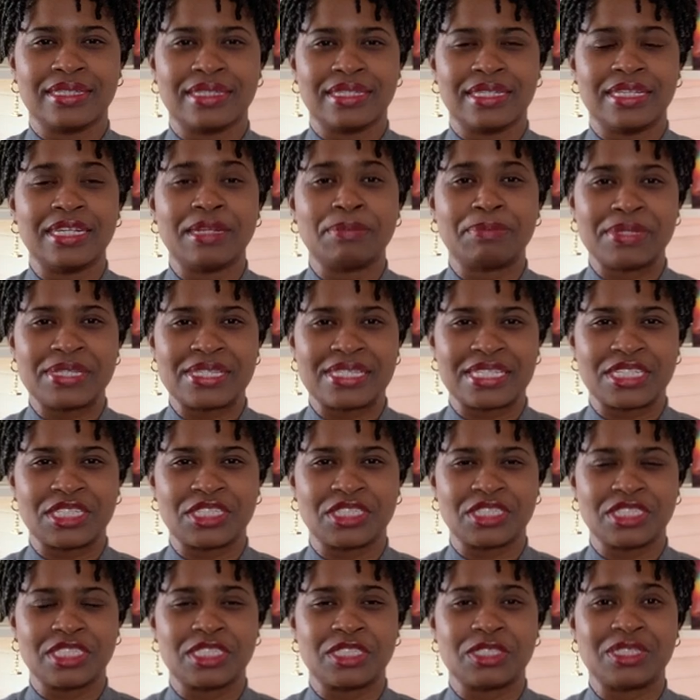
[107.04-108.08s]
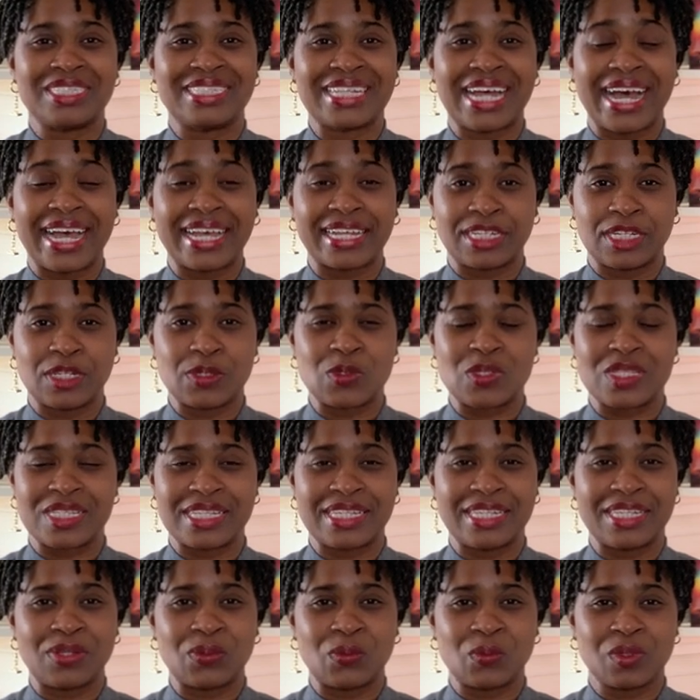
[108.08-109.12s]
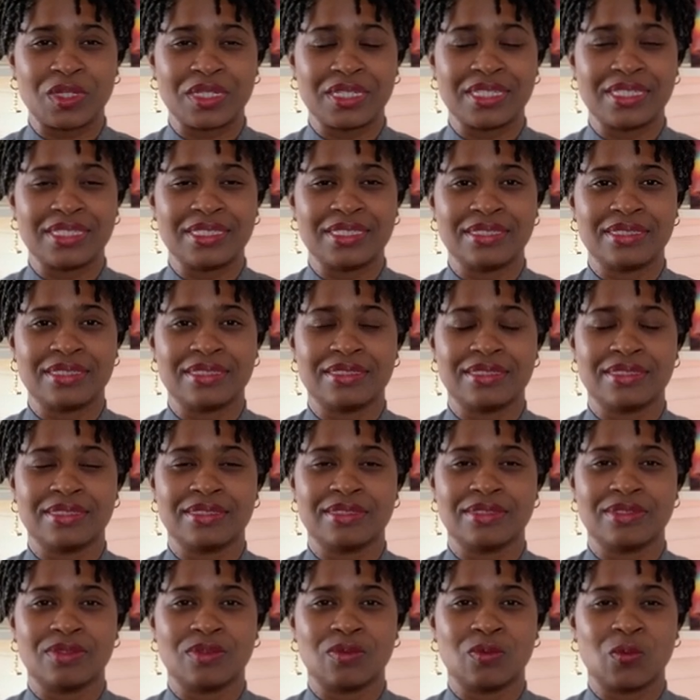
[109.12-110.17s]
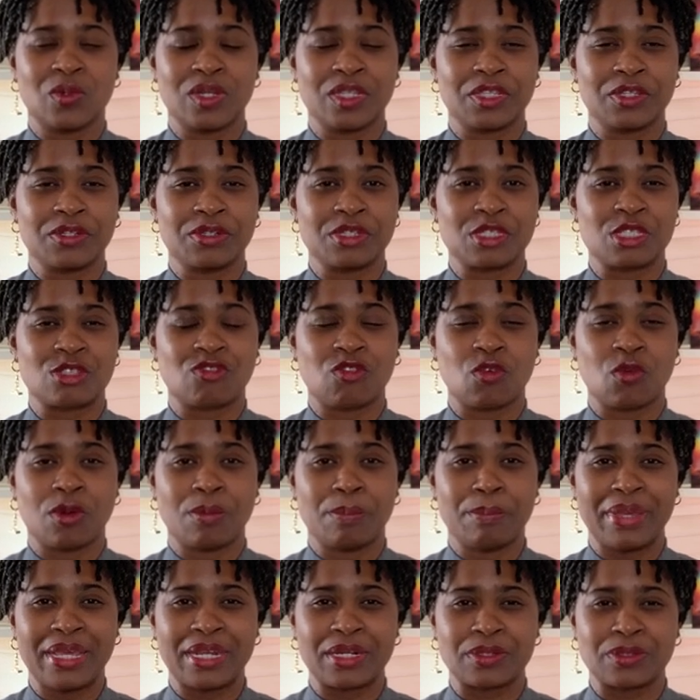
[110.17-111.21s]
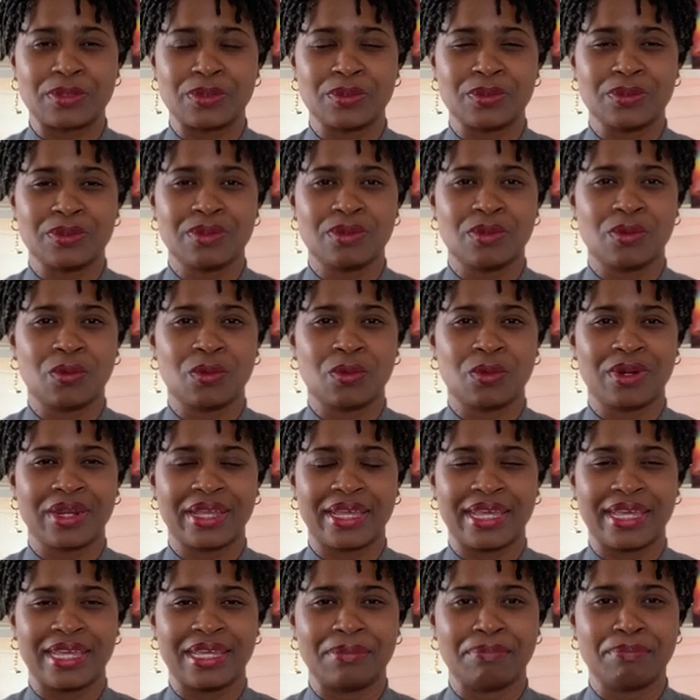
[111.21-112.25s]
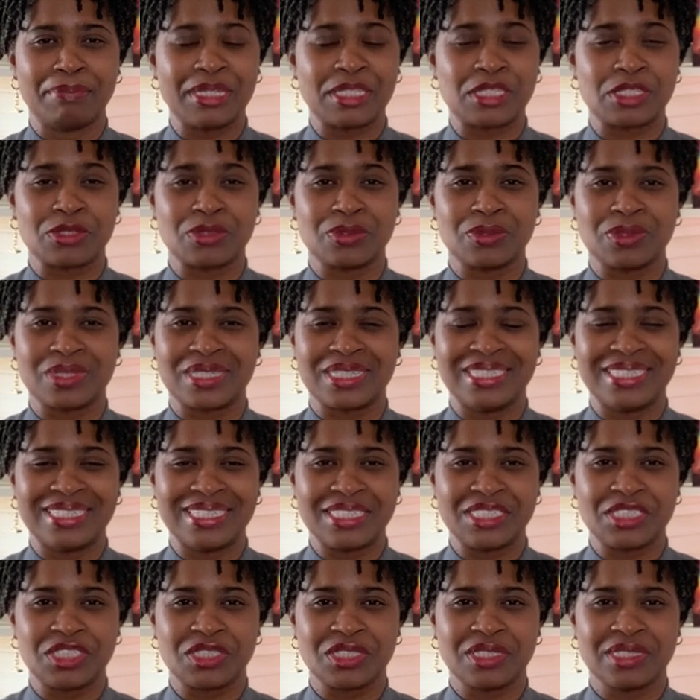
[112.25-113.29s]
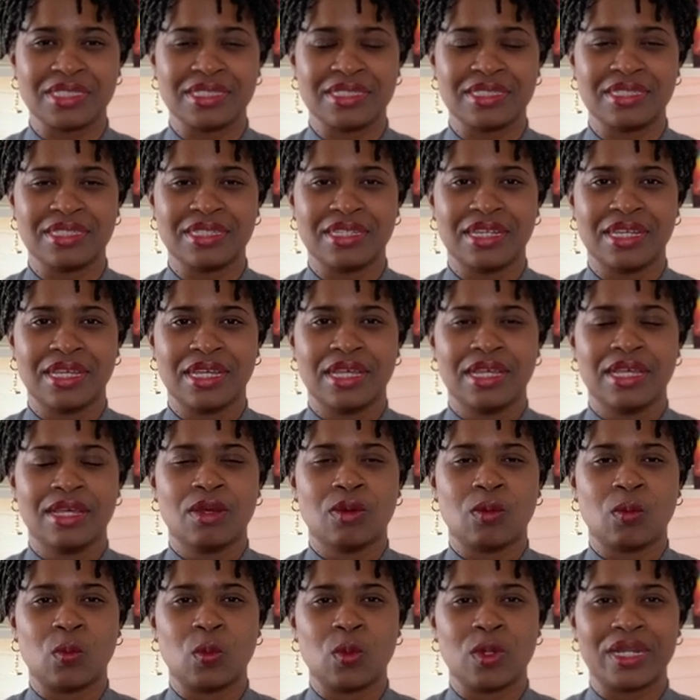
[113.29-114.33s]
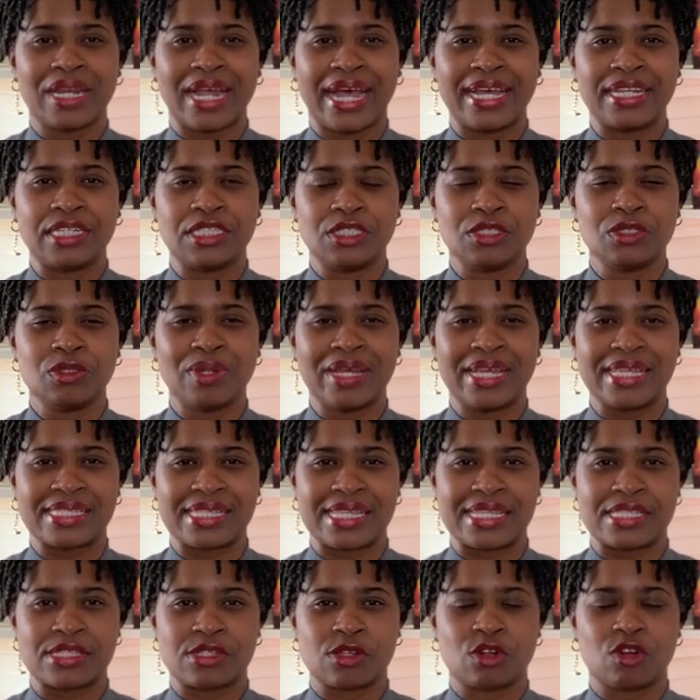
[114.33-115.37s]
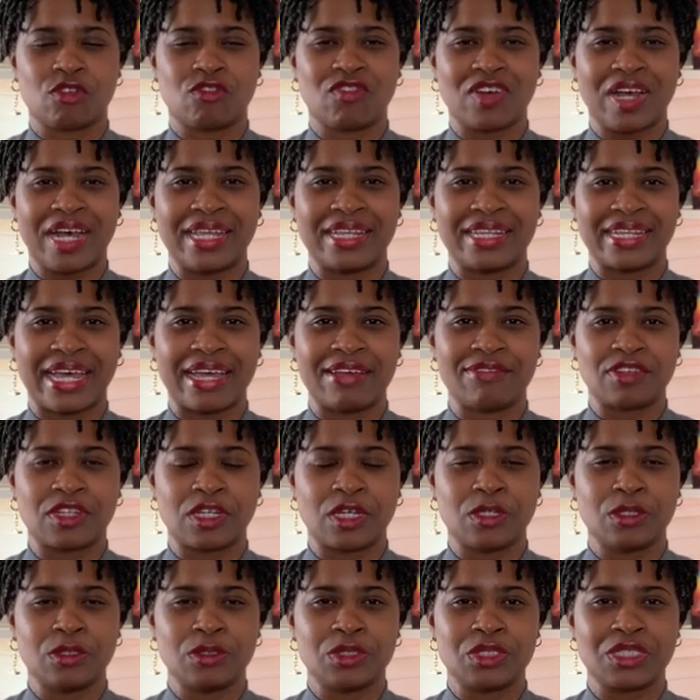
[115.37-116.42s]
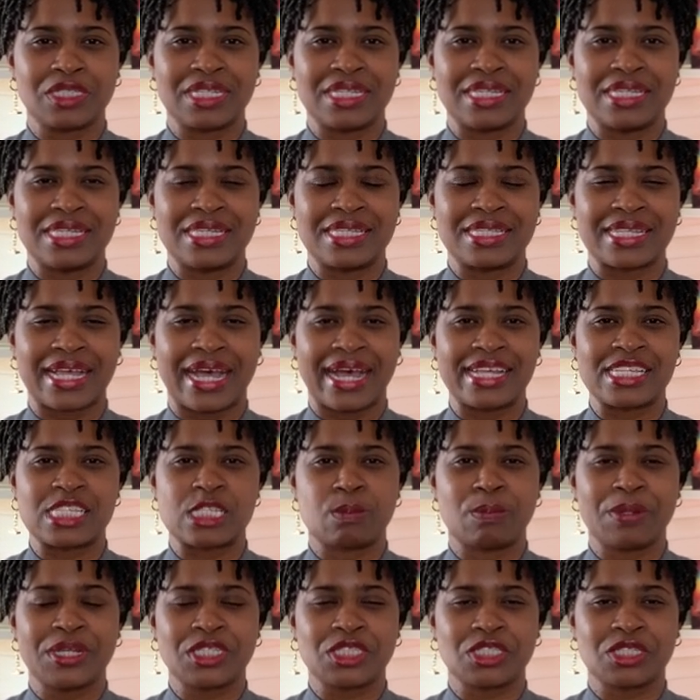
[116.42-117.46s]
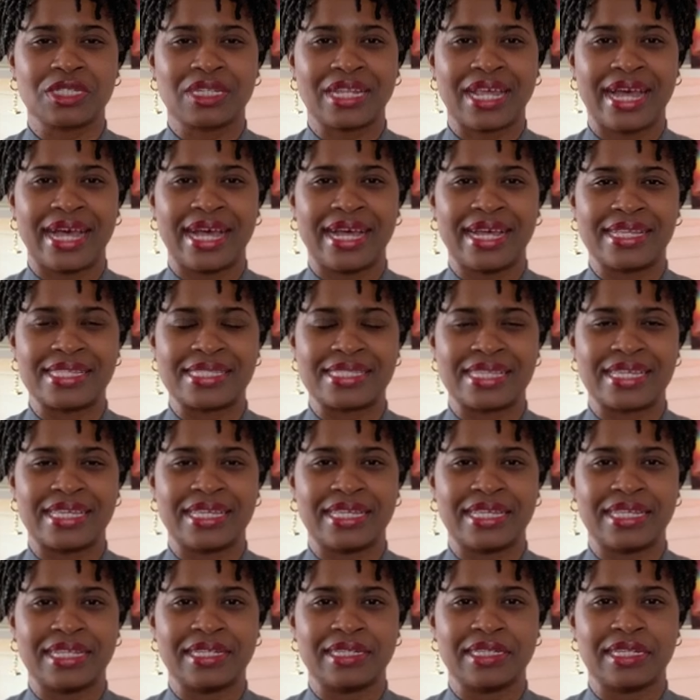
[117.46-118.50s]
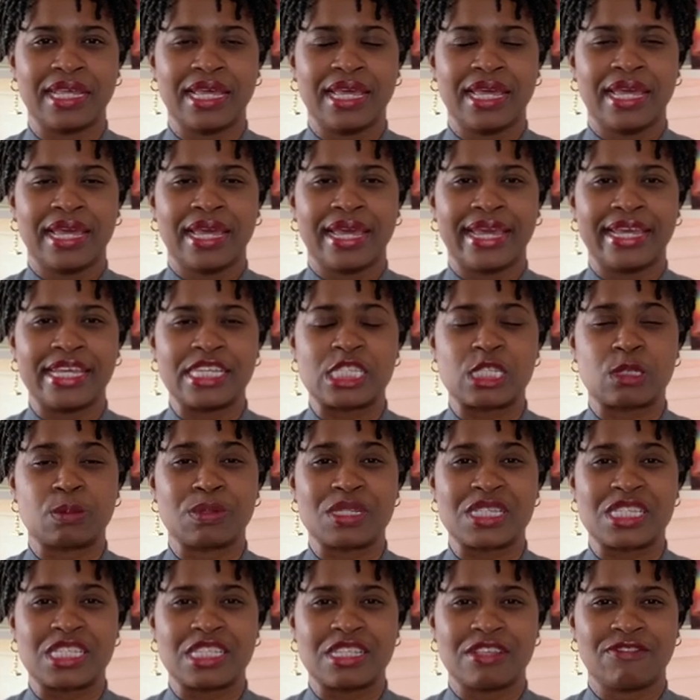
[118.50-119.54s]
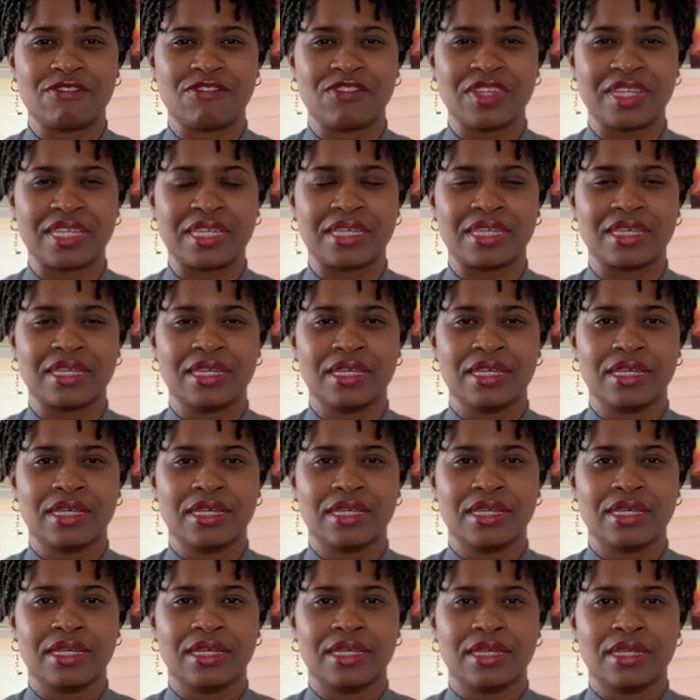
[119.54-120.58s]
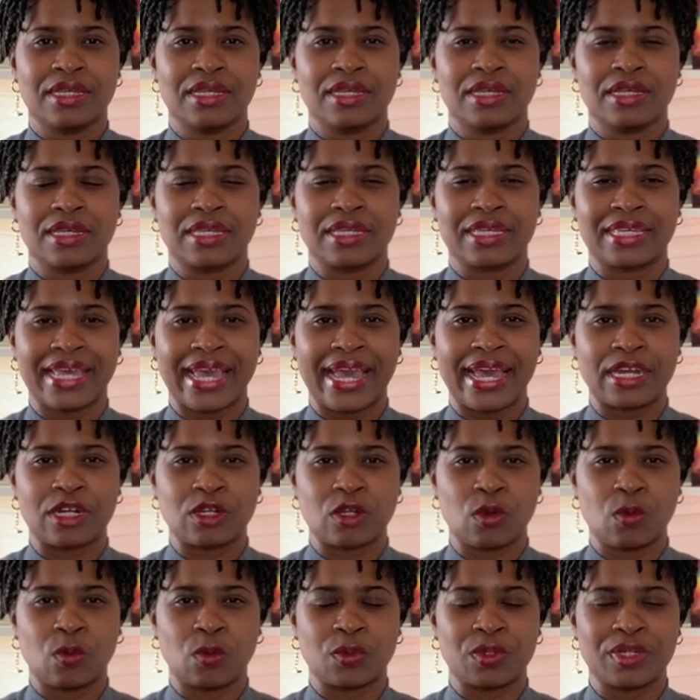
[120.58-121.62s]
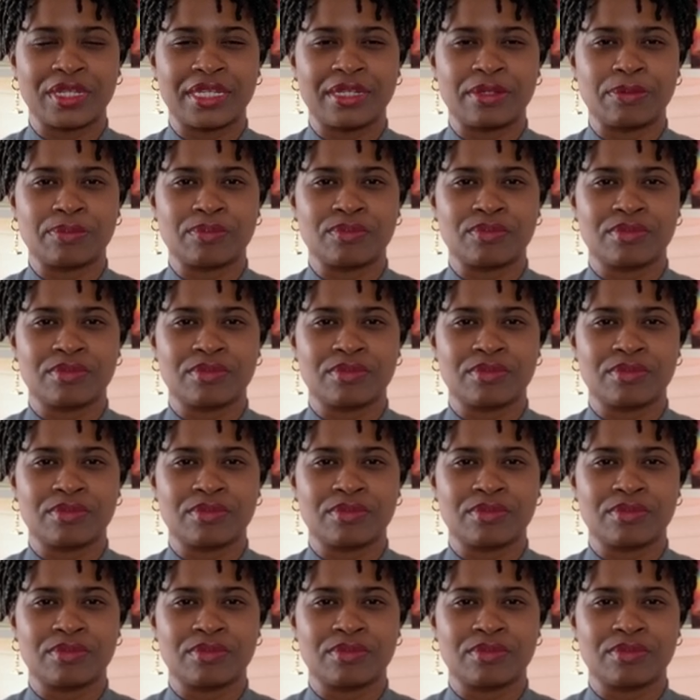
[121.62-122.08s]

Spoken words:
in a position to diagnose anyone, whether it's for medical or a mental condition. What I do as a certified life coach is I specialize in a specific category